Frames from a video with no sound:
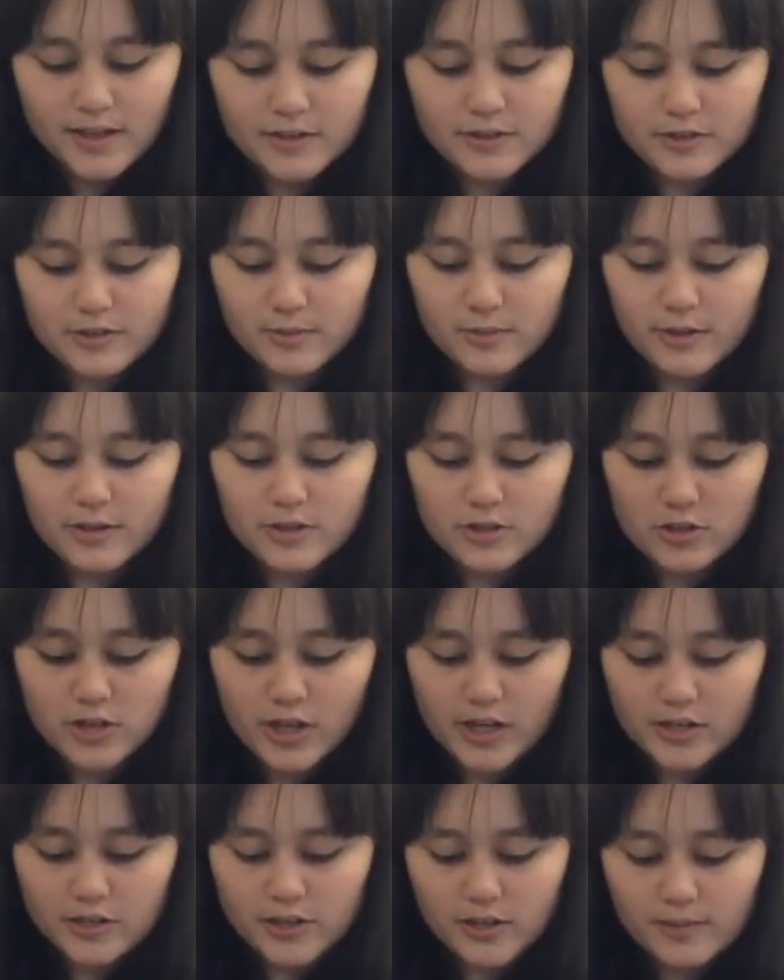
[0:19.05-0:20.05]
under which
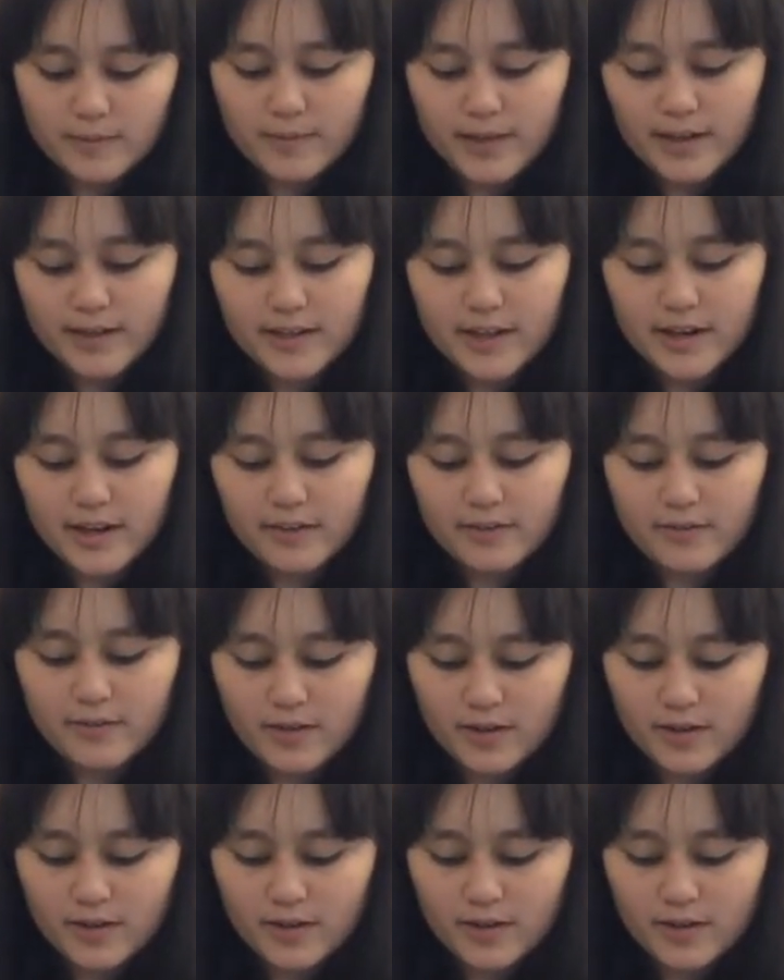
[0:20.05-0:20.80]
changing magnetic